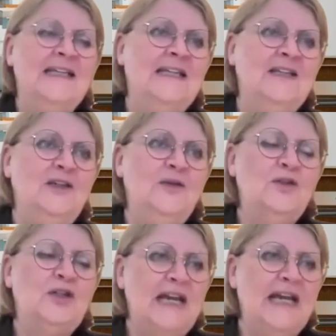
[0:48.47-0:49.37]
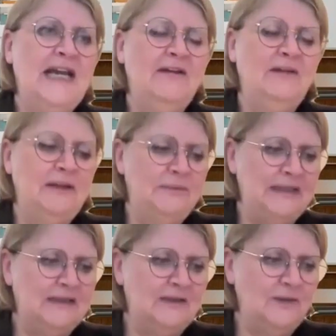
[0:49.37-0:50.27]
can you share a
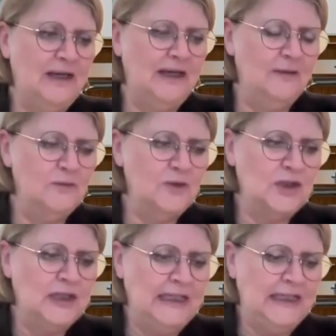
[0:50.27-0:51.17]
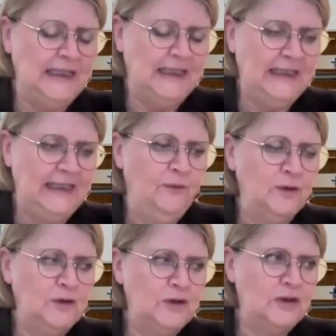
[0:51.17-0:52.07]
bit around what